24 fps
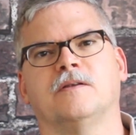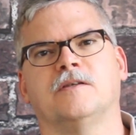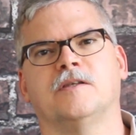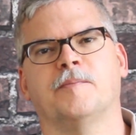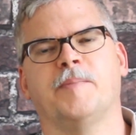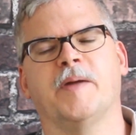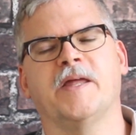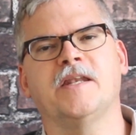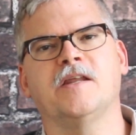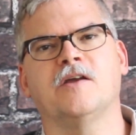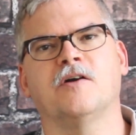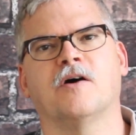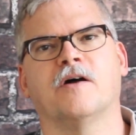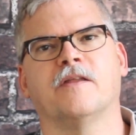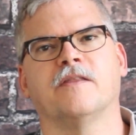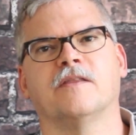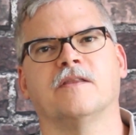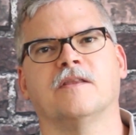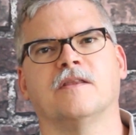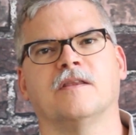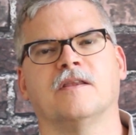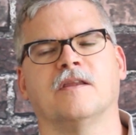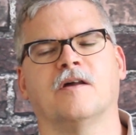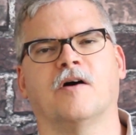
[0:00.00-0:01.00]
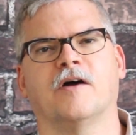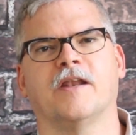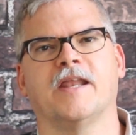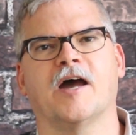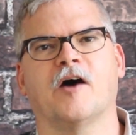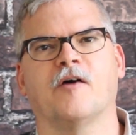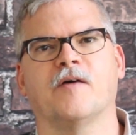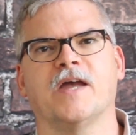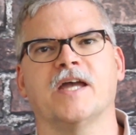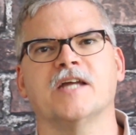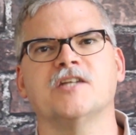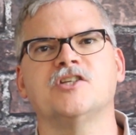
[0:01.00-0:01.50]
depending on, on
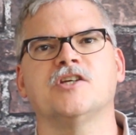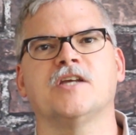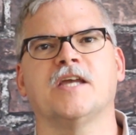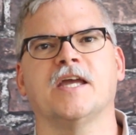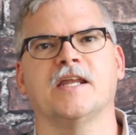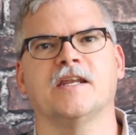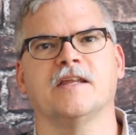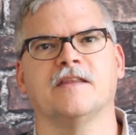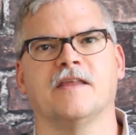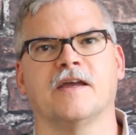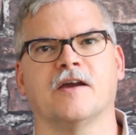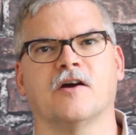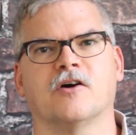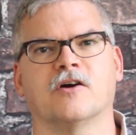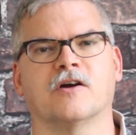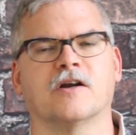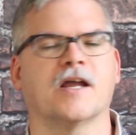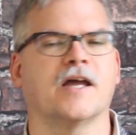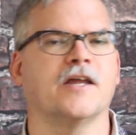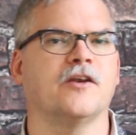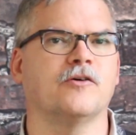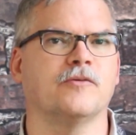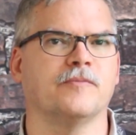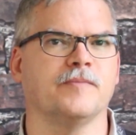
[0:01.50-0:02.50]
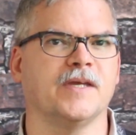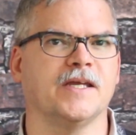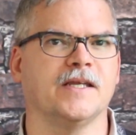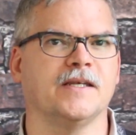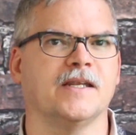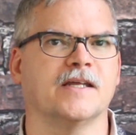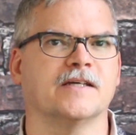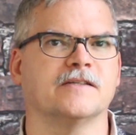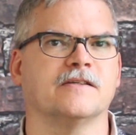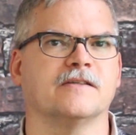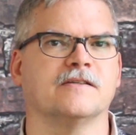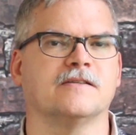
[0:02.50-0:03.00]
how educated they are, and I don't
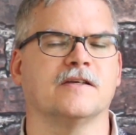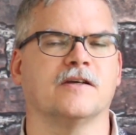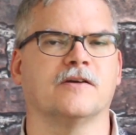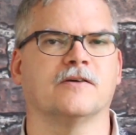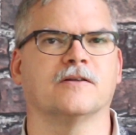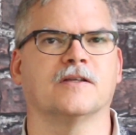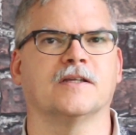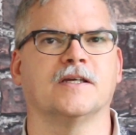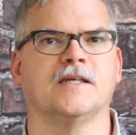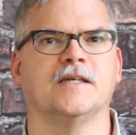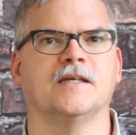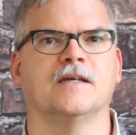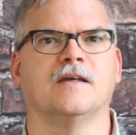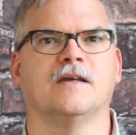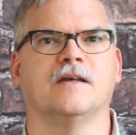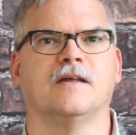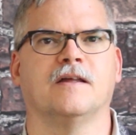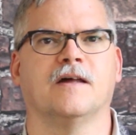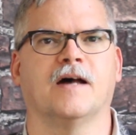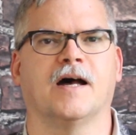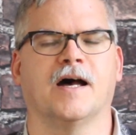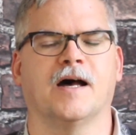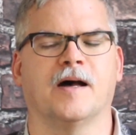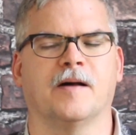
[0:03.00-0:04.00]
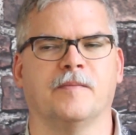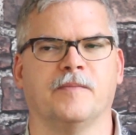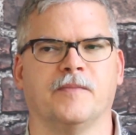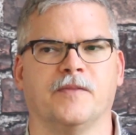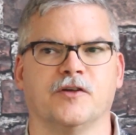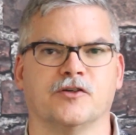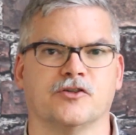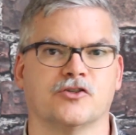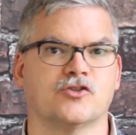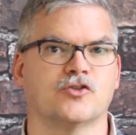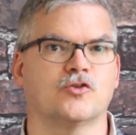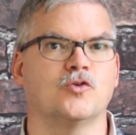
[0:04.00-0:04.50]
mean necessarily um,
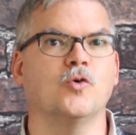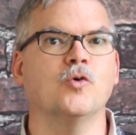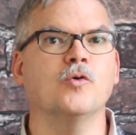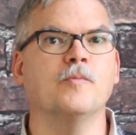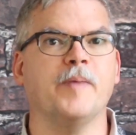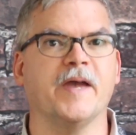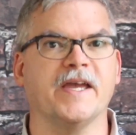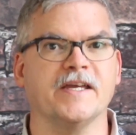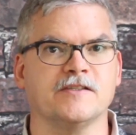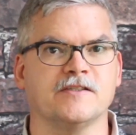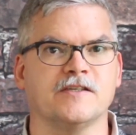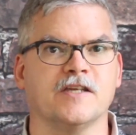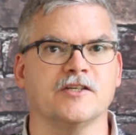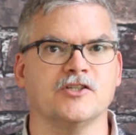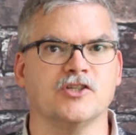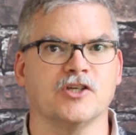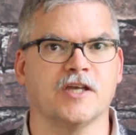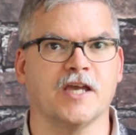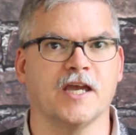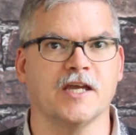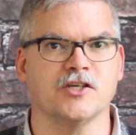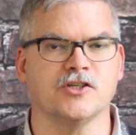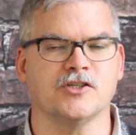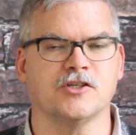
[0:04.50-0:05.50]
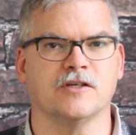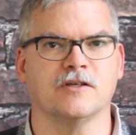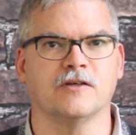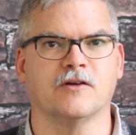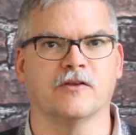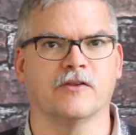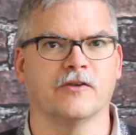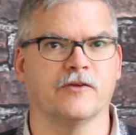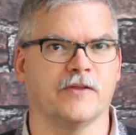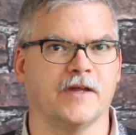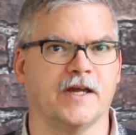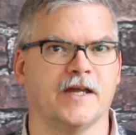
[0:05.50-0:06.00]
their school-based education,
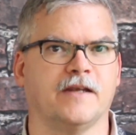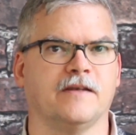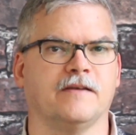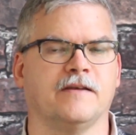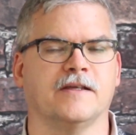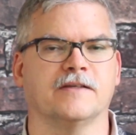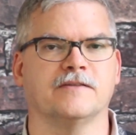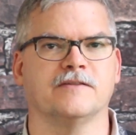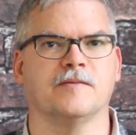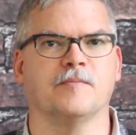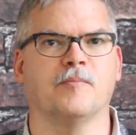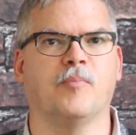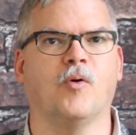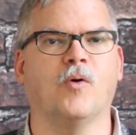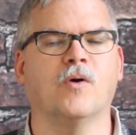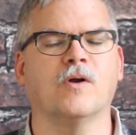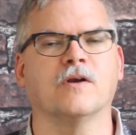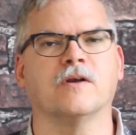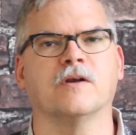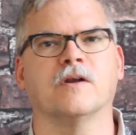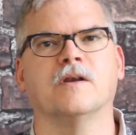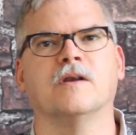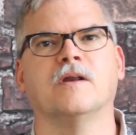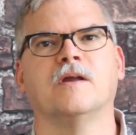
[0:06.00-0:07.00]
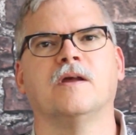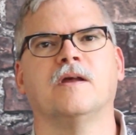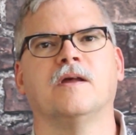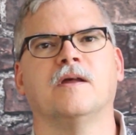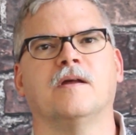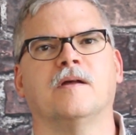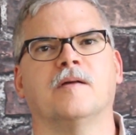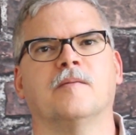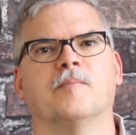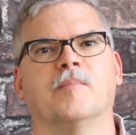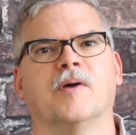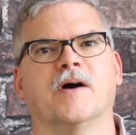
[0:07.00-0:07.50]
although that is important,
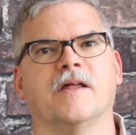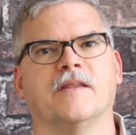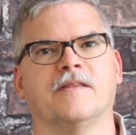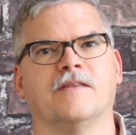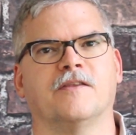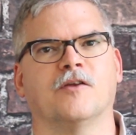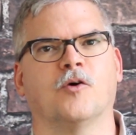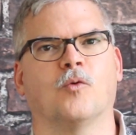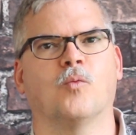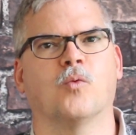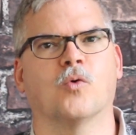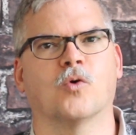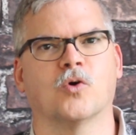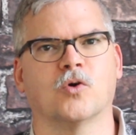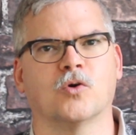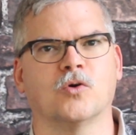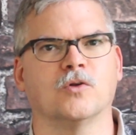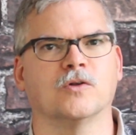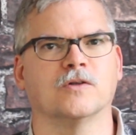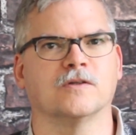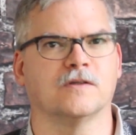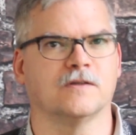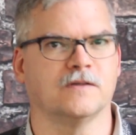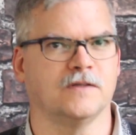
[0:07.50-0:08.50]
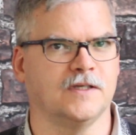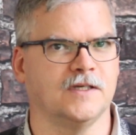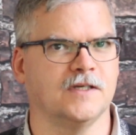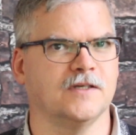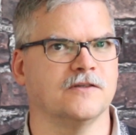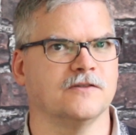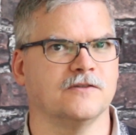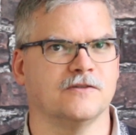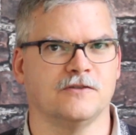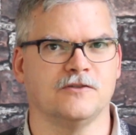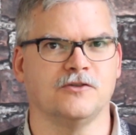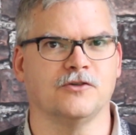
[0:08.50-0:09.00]
but the world
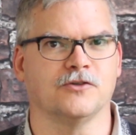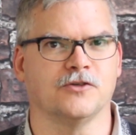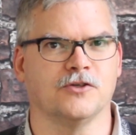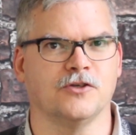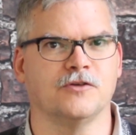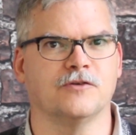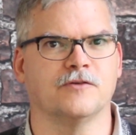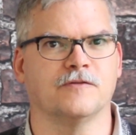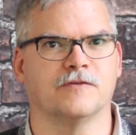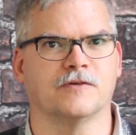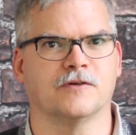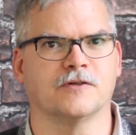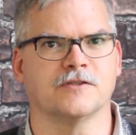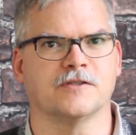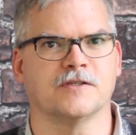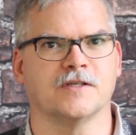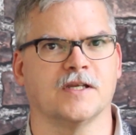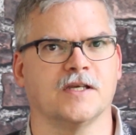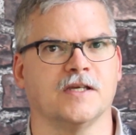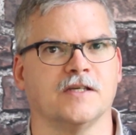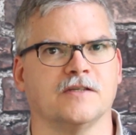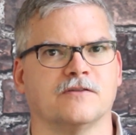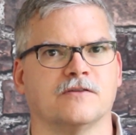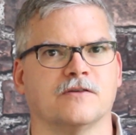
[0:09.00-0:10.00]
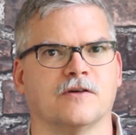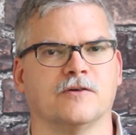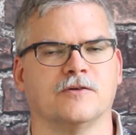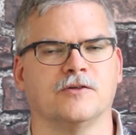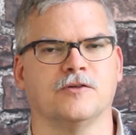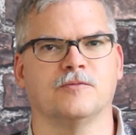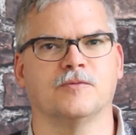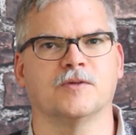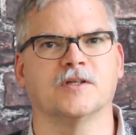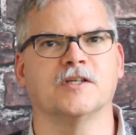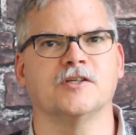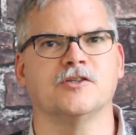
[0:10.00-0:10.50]
is your university, so
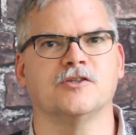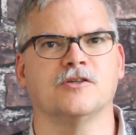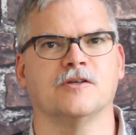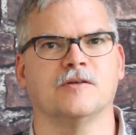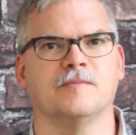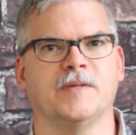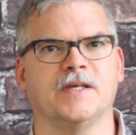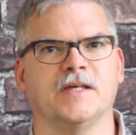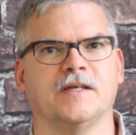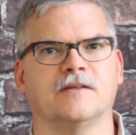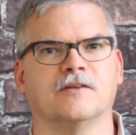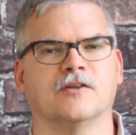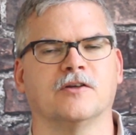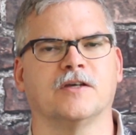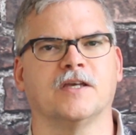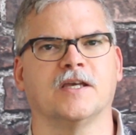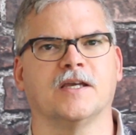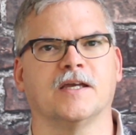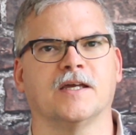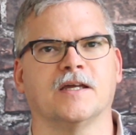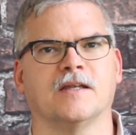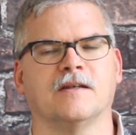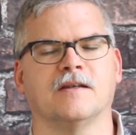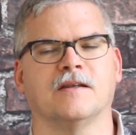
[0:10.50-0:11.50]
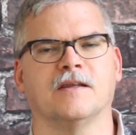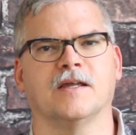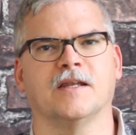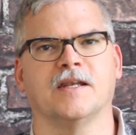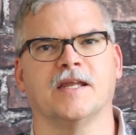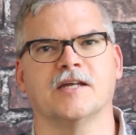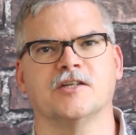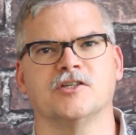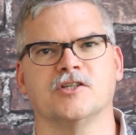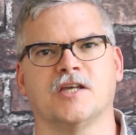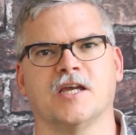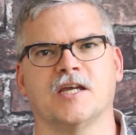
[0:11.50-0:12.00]
you really should be looking at, at
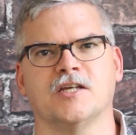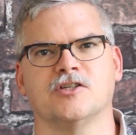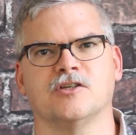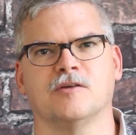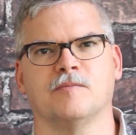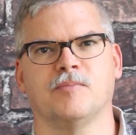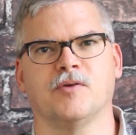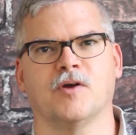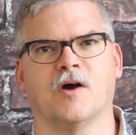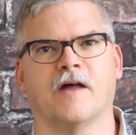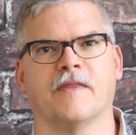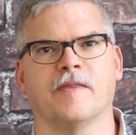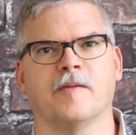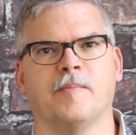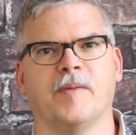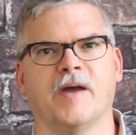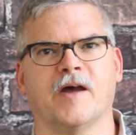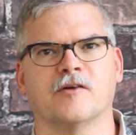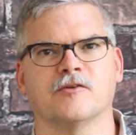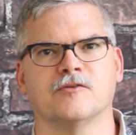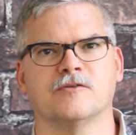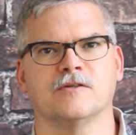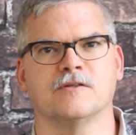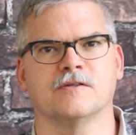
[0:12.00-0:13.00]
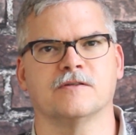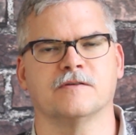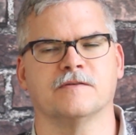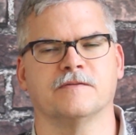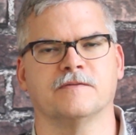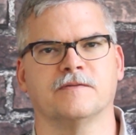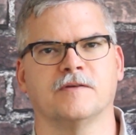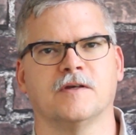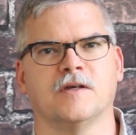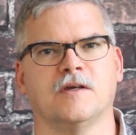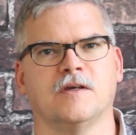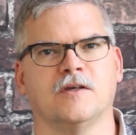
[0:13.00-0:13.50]
education beyond the boundaries
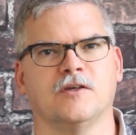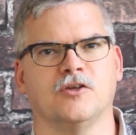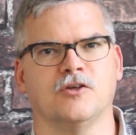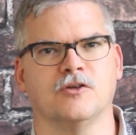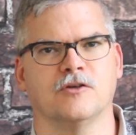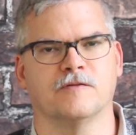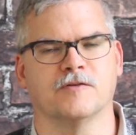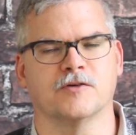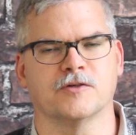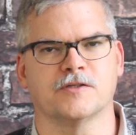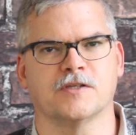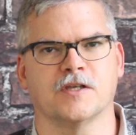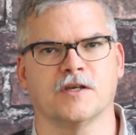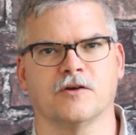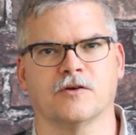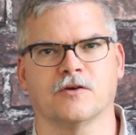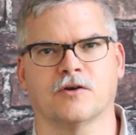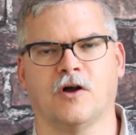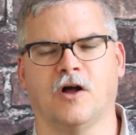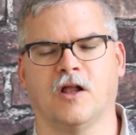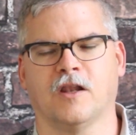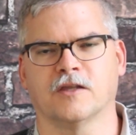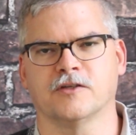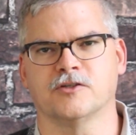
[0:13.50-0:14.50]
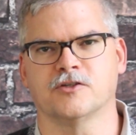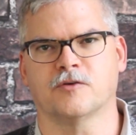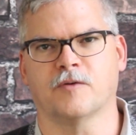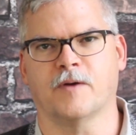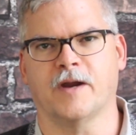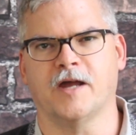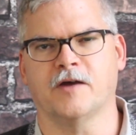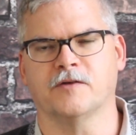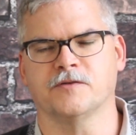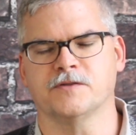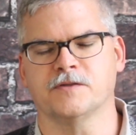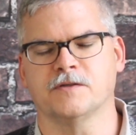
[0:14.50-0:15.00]
of university or college
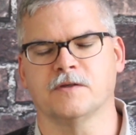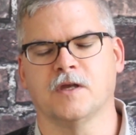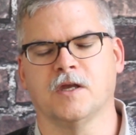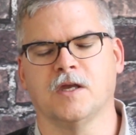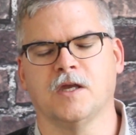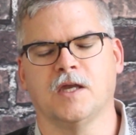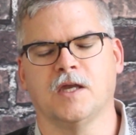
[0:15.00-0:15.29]
grounds.